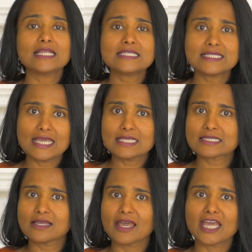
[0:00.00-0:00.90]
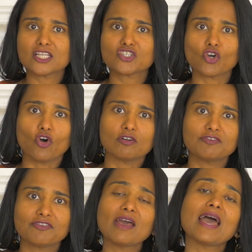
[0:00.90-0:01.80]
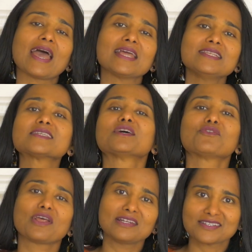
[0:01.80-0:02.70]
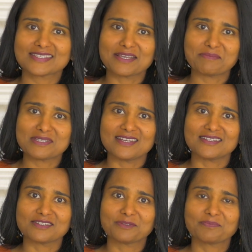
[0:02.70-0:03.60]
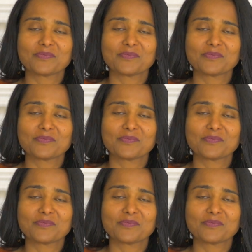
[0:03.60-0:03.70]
takes the edge off and renders them tender.